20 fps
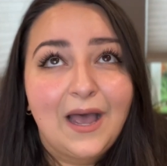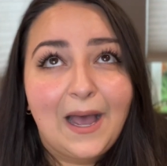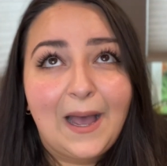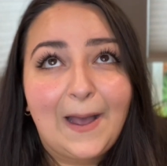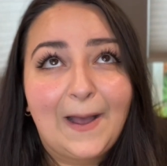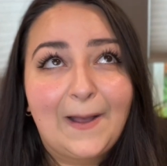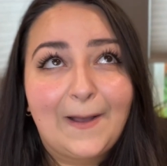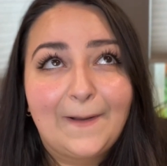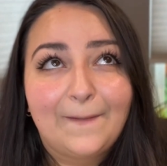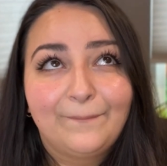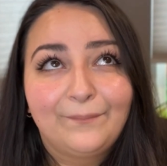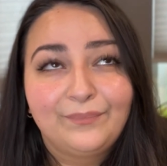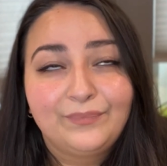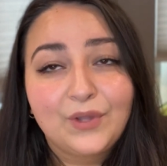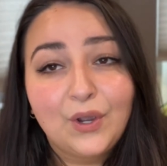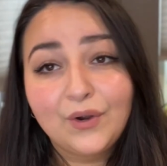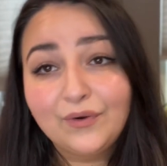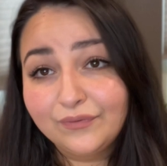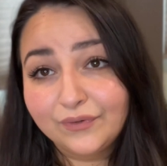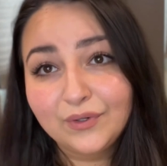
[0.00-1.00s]
Um,
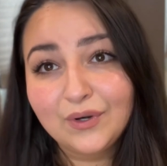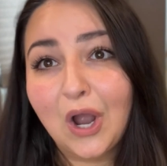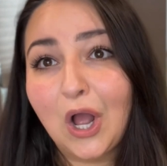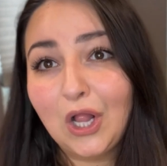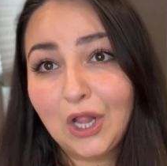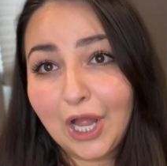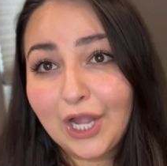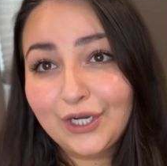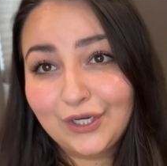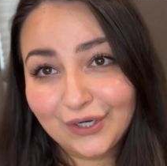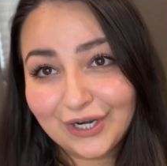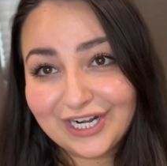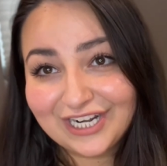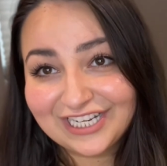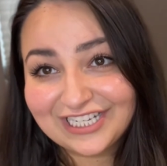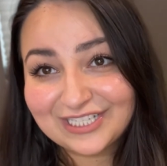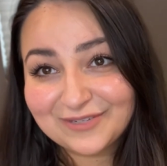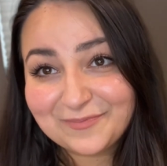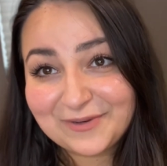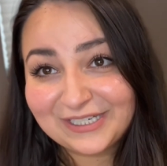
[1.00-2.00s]
overall, a great
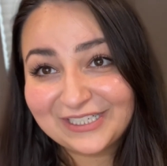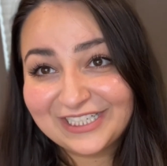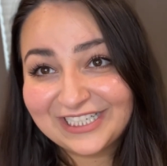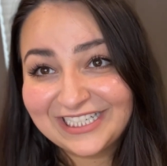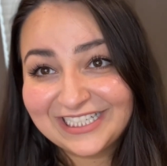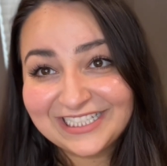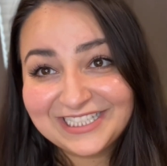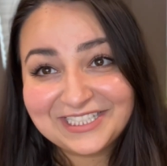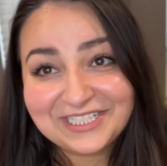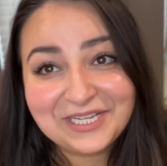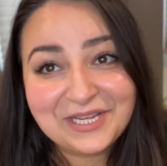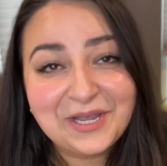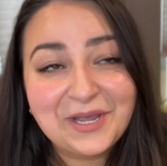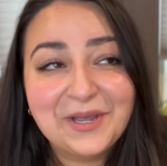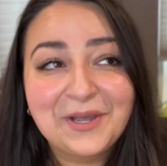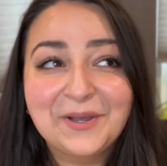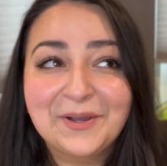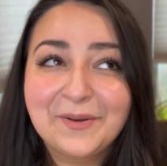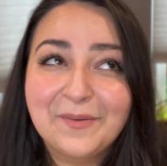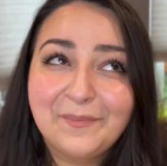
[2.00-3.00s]
experience,
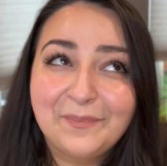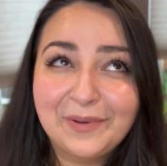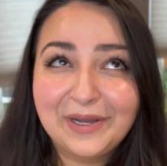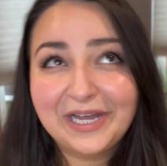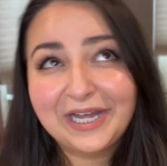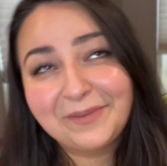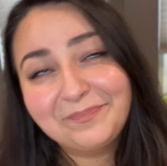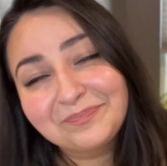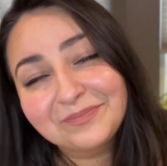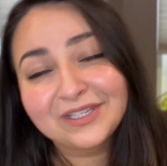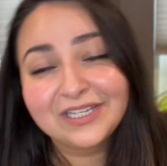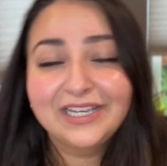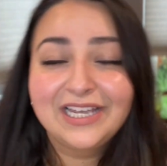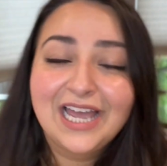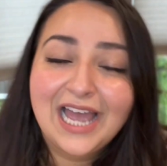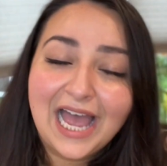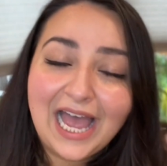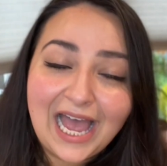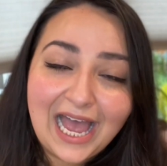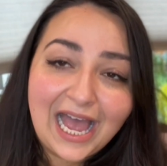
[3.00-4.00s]
but
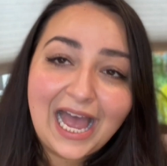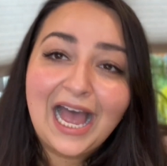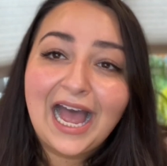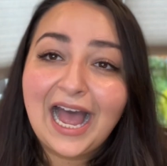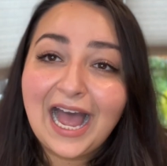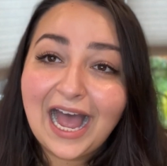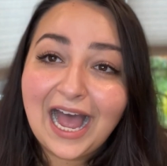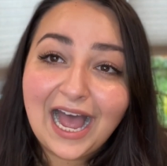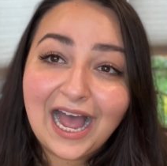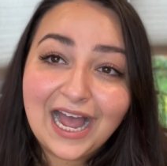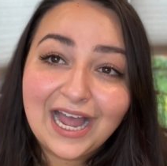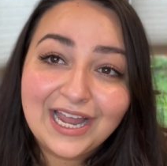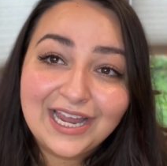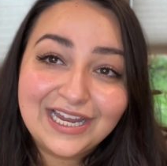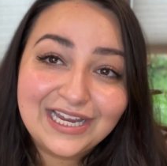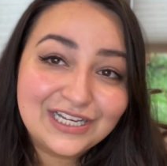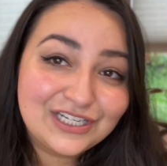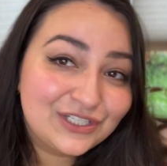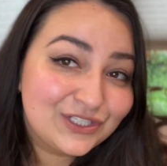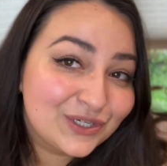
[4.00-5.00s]

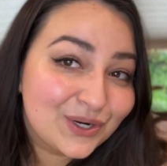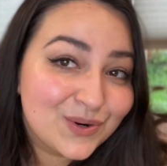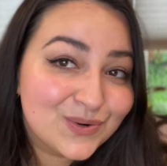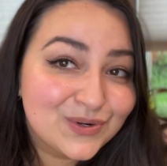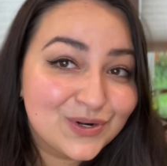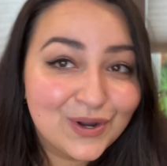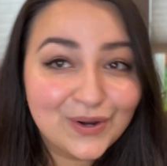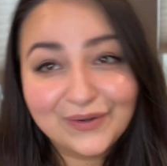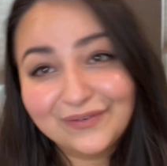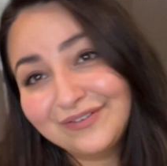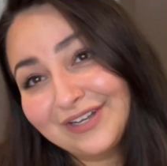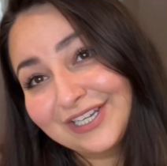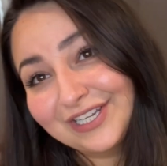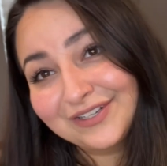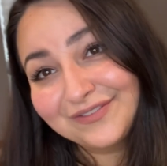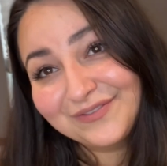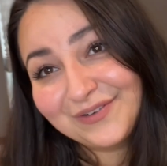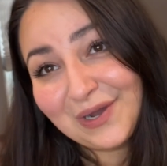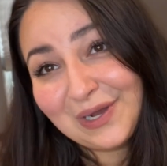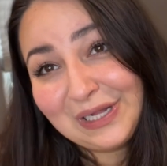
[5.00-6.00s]
I don't know if I
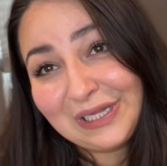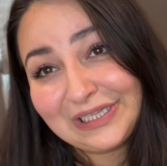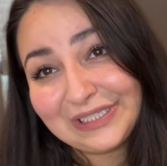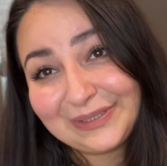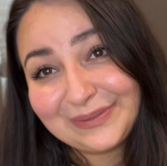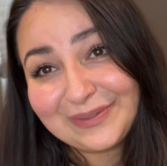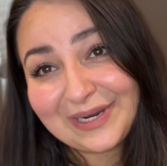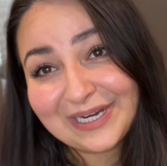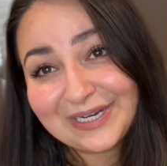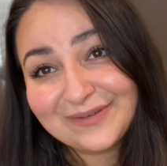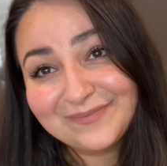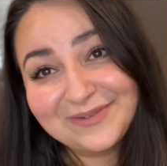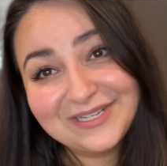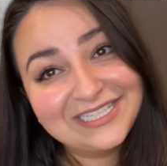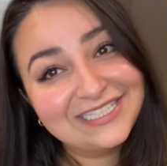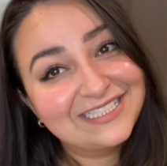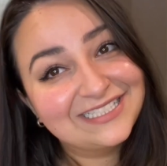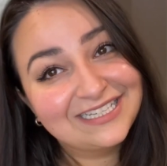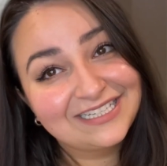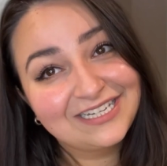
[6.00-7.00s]
can fully
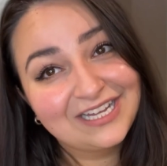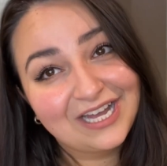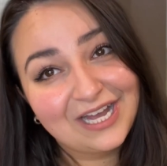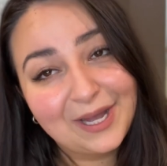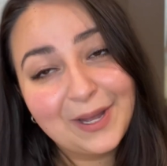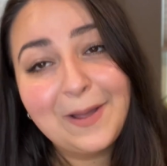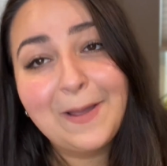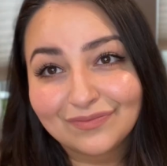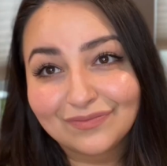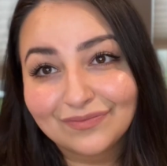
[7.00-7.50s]
recommend Sanaa.